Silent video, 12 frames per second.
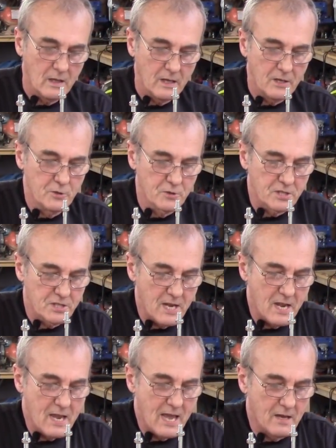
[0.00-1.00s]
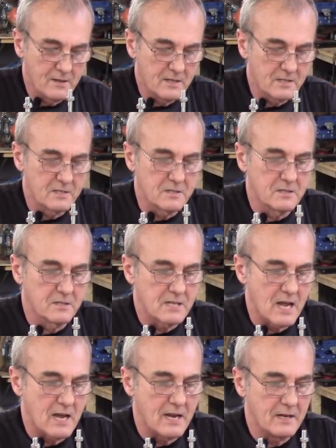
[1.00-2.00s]
and you'll see how this is
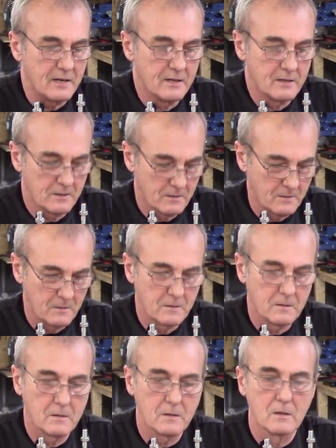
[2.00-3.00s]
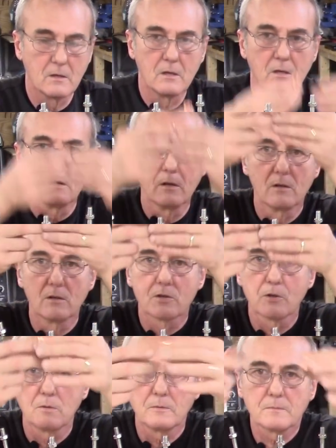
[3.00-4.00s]
designed.
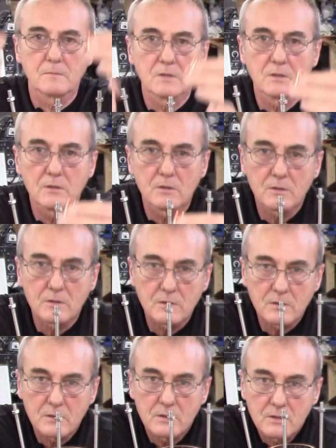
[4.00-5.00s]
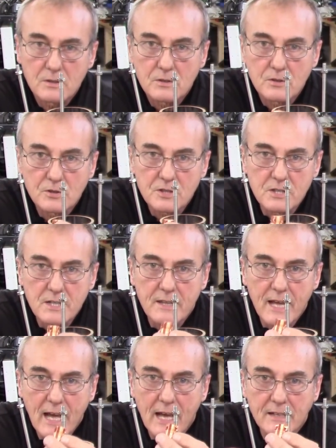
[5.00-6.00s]
So you'll see
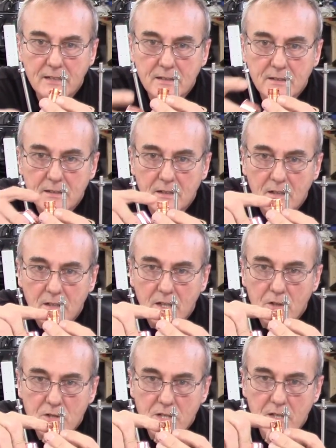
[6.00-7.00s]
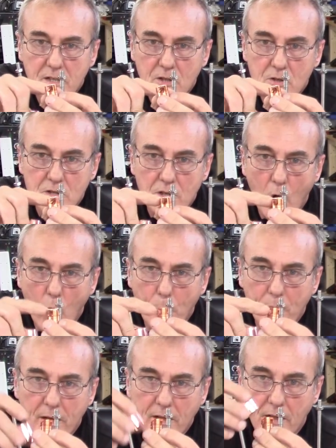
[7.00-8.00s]
that. And you'll see that there's an
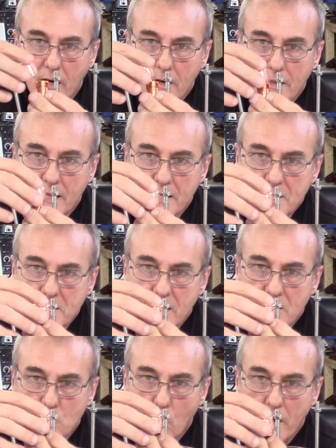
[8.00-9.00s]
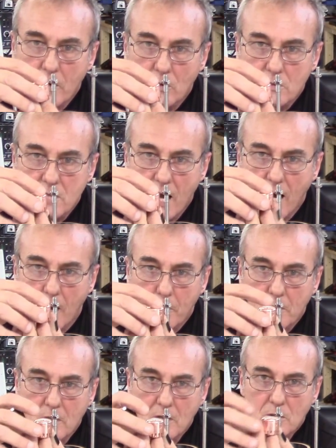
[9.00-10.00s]
opening there. And this sets right on top.
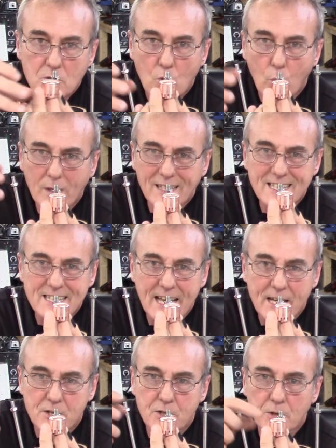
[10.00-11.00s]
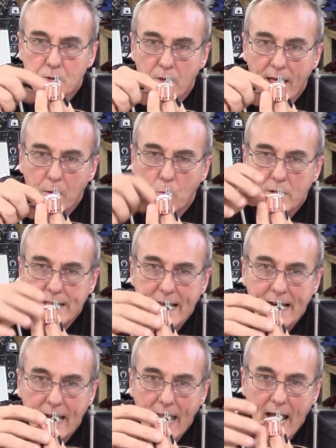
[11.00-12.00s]
So what does that do? That What
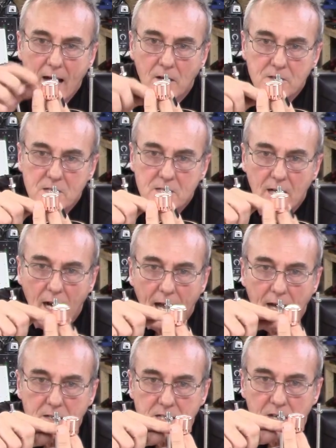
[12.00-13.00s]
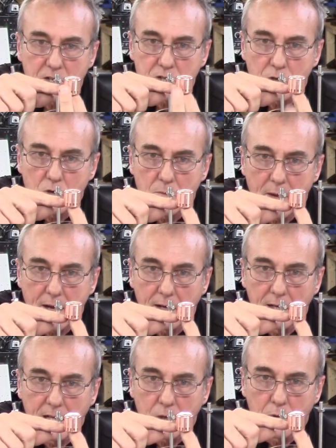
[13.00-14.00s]
that allows is it allows that a certain amount
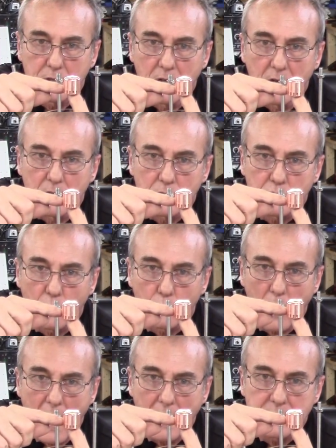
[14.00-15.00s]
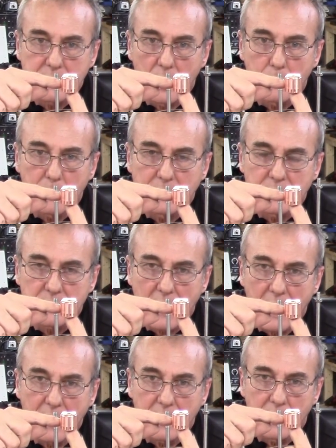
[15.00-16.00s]
of liquid to rise up
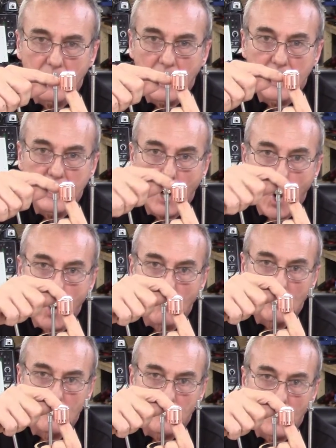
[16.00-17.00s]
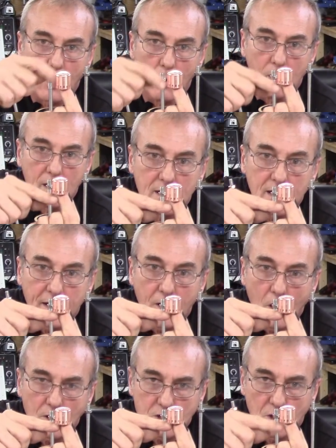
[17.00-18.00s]
inside here and it overflow and
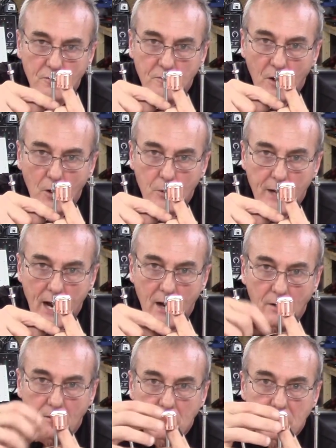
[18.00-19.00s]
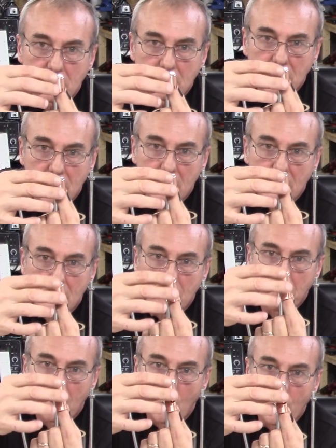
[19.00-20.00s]
also flow down.
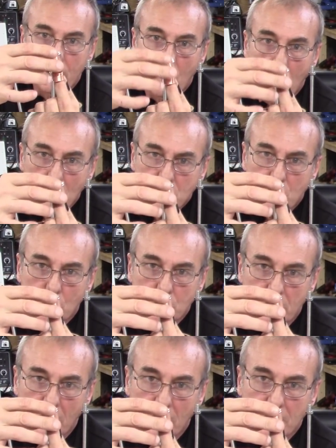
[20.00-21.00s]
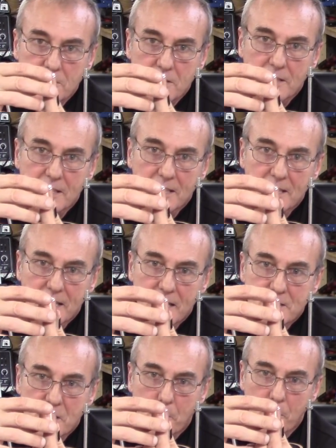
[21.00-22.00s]
But what it also does
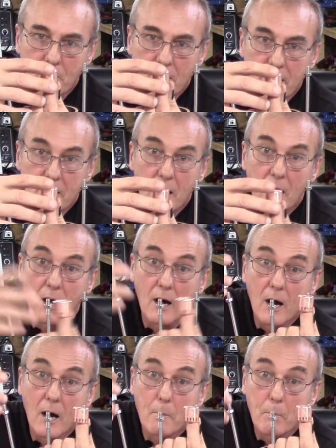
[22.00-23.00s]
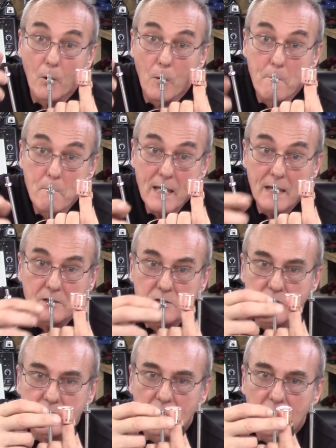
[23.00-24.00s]
is it, per, it
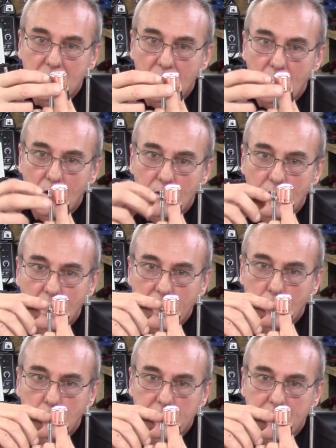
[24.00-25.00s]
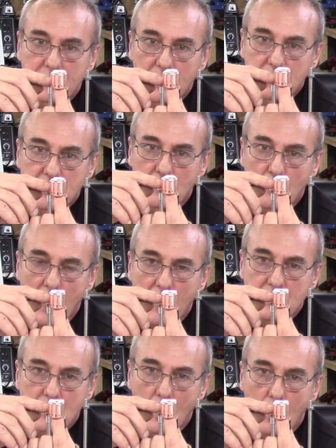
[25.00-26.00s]
permits the liquid that doesn't
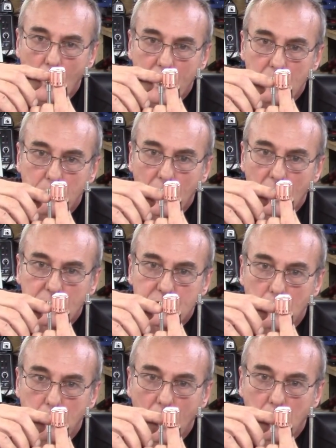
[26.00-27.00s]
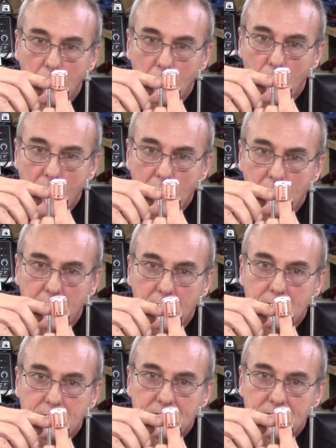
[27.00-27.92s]
rise all the way above to bubble around it